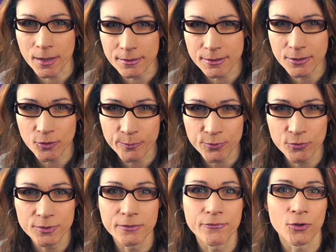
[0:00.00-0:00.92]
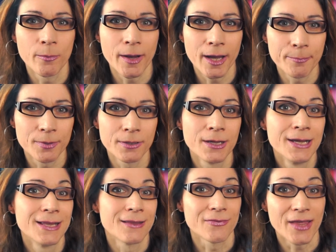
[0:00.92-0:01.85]
wonder computer from Apple
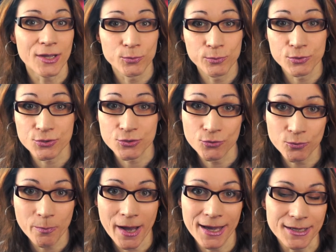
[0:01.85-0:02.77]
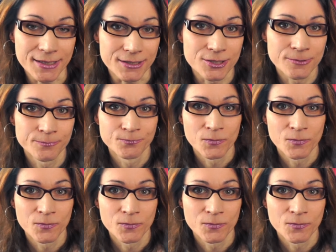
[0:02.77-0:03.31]
that would suit my needs.